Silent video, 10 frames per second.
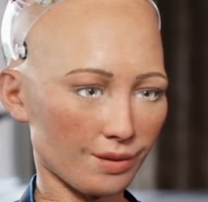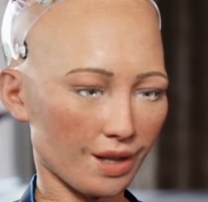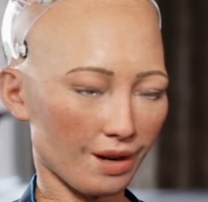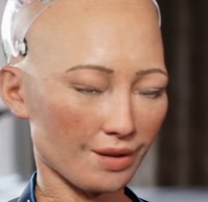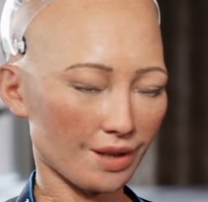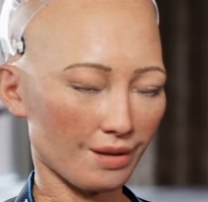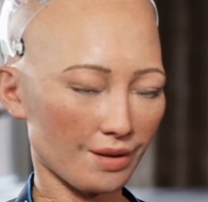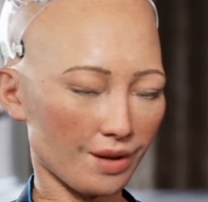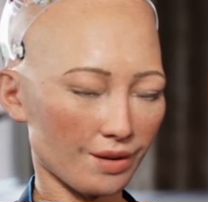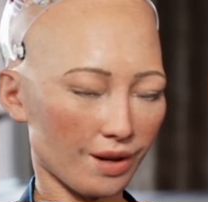The idea
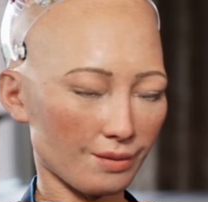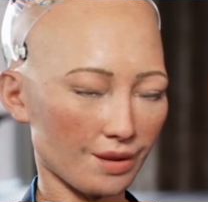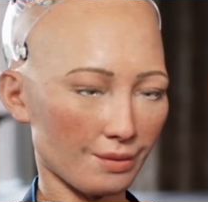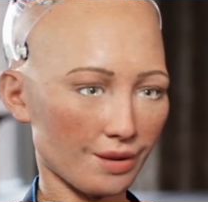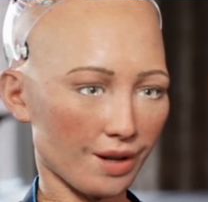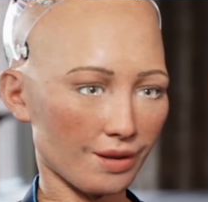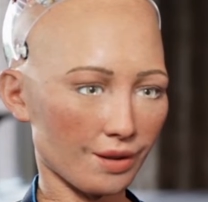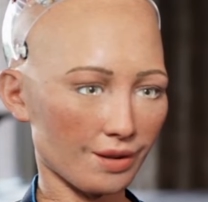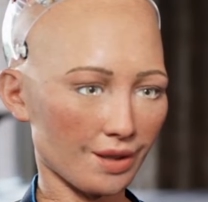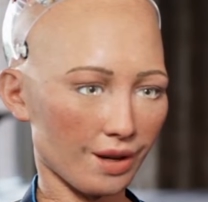is just to be
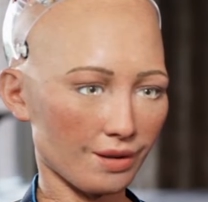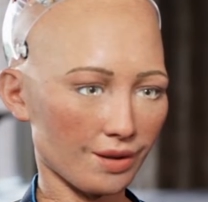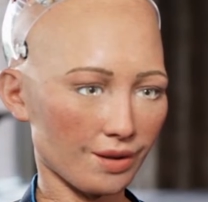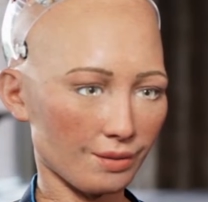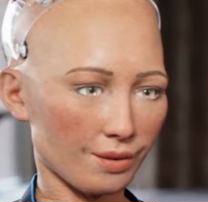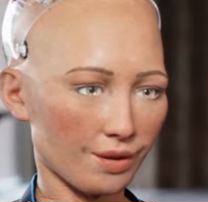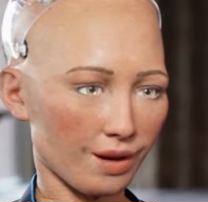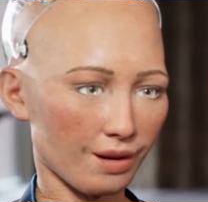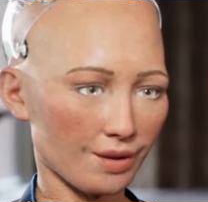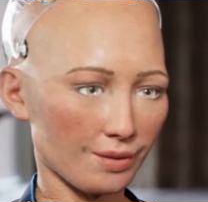present with each other
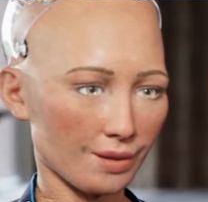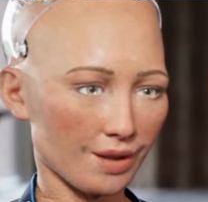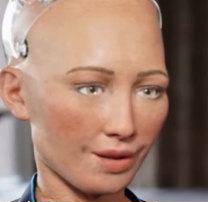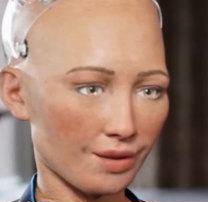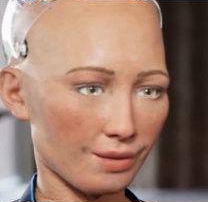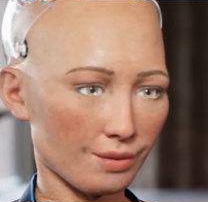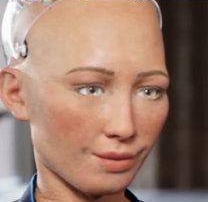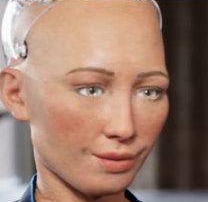without speaking.